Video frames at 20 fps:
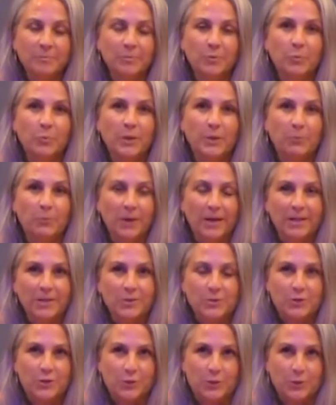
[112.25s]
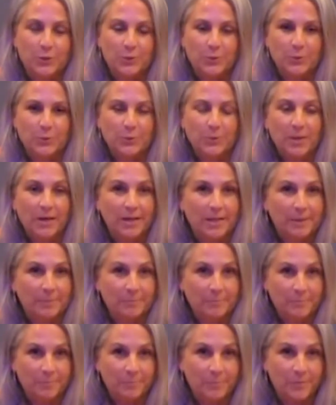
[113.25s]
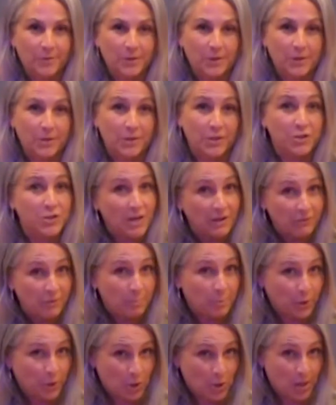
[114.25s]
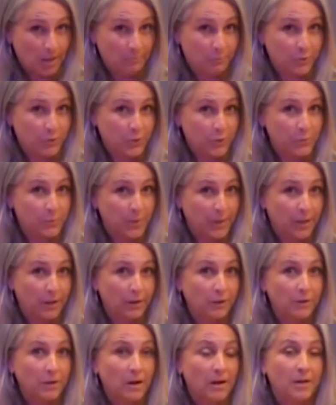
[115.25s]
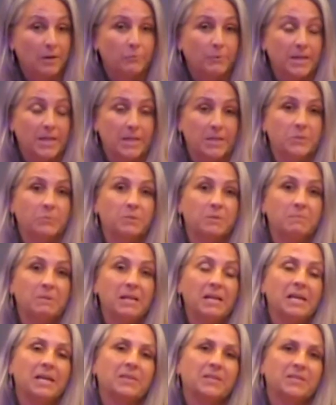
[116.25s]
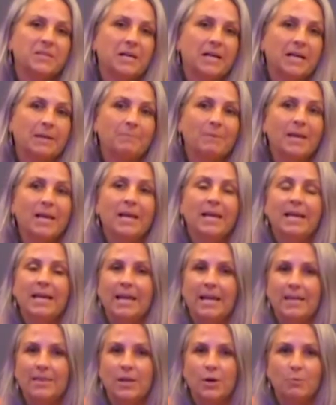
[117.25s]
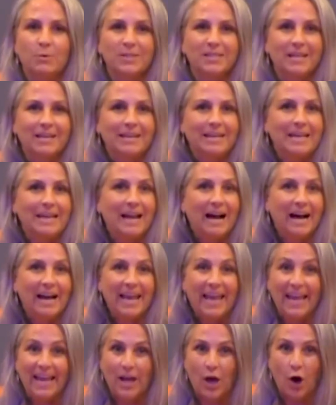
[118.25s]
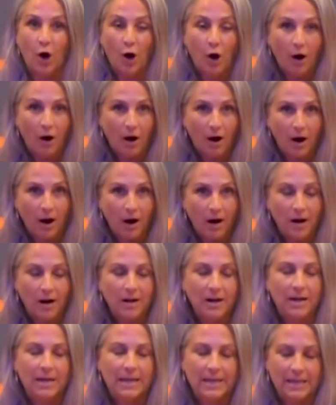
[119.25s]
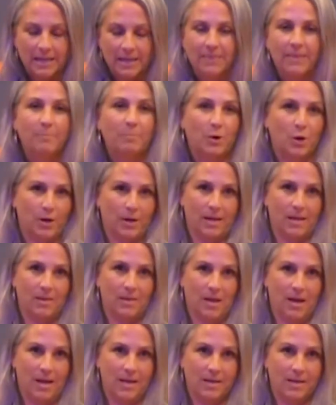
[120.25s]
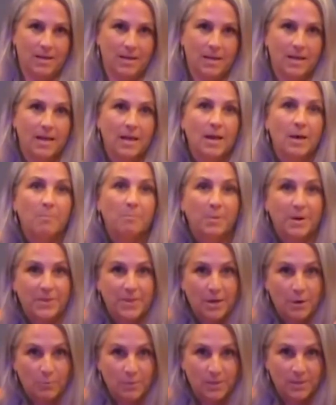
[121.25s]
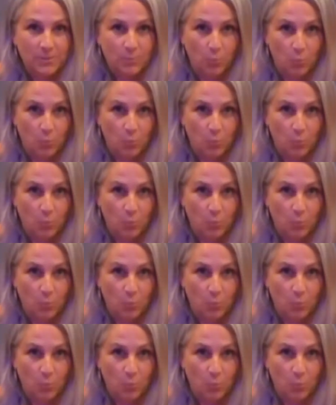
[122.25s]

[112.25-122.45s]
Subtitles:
we went to the Shuffleboard Club, which is where Radius was meeting at the time. And there was not a car in the parking lot, but there was